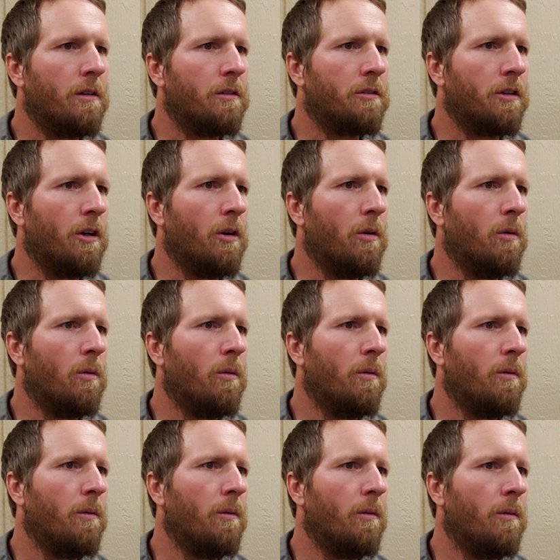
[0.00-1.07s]
So
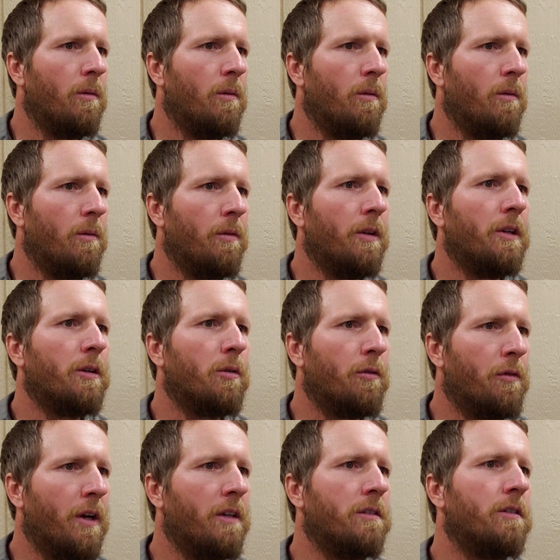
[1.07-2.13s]
the
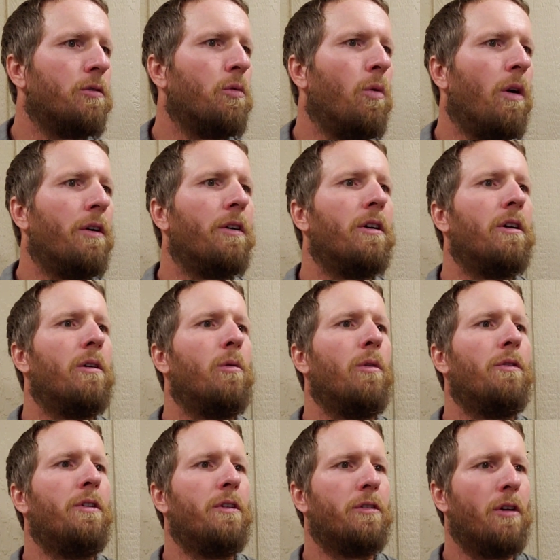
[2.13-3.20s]
liquid phase is water
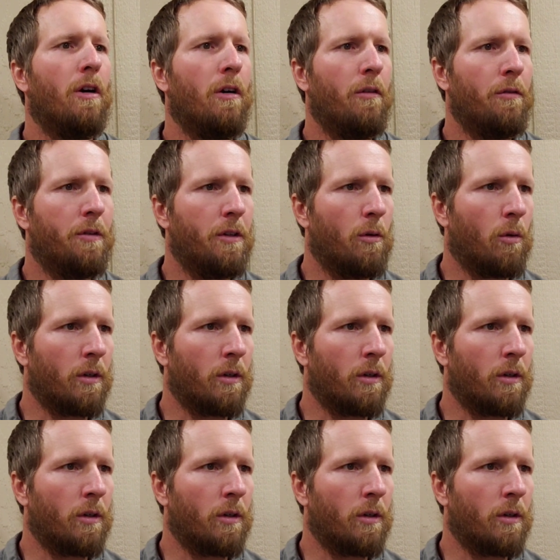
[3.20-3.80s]
with dissolved